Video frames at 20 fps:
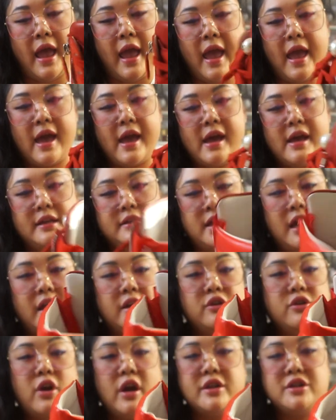and
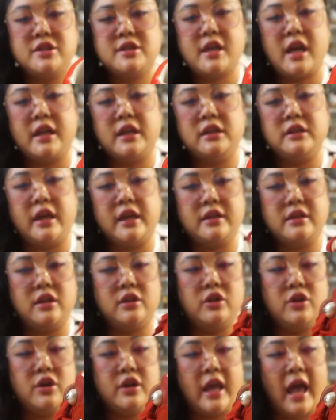I don't know, I just kind of liked the
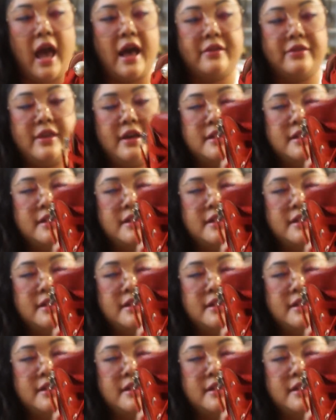look at